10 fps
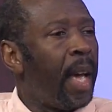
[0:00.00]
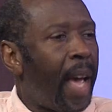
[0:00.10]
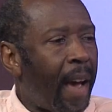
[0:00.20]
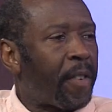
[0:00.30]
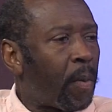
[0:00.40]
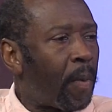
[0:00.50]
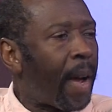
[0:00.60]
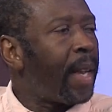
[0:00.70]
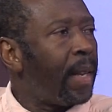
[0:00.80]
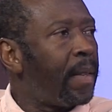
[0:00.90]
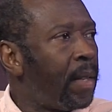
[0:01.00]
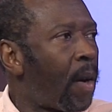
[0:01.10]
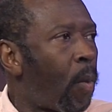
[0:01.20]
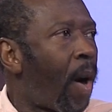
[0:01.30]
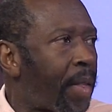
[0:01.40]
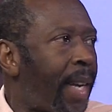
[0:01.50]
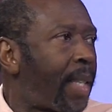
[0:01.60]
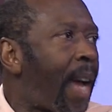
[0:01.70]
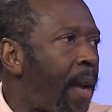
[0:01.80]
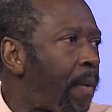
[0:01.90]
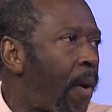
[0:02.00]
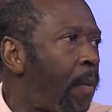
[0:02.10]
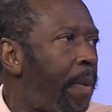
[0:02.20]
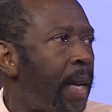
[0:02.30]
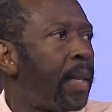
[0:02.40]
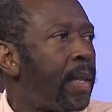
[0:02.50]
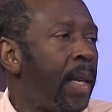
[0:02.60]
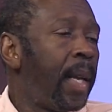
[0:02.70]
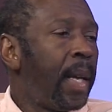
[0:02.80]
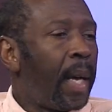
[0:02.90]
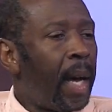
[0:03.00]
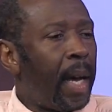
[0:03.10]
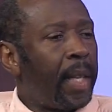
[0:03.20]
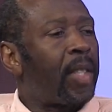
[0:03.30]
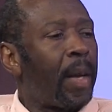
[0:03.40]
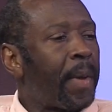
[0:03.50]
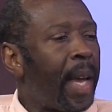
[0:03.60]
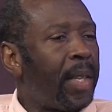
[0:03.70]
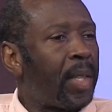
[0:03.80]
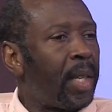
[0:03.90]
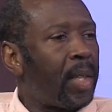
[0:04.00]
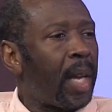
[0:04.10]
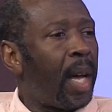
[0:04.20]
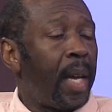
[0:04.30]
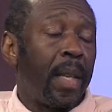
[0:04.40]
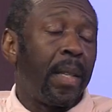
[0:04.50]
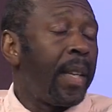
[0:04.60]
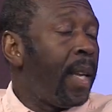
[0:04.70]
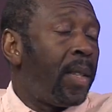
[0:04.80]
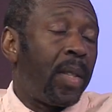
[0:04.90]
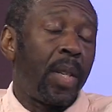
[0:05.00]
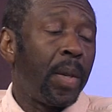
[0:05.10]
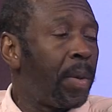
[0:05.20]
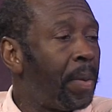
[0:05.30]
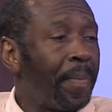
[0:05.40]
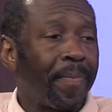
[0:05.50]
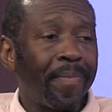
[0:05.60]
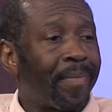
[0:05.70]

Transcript: have to write, you know, walk that tightrope and uh, in some cases, uh, it leads to,